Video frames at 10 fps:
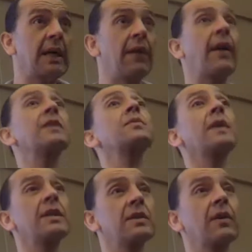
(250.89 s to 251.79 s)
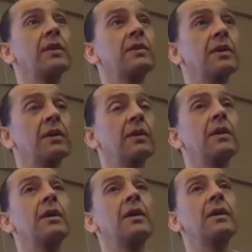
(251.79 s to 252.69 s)
And that's when I started to
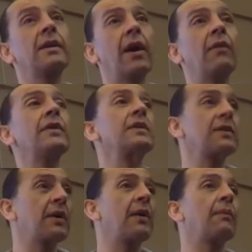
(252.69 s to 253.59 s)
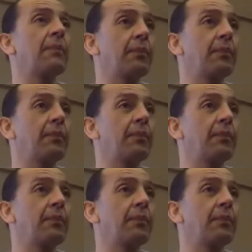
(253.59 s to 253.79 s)
delve into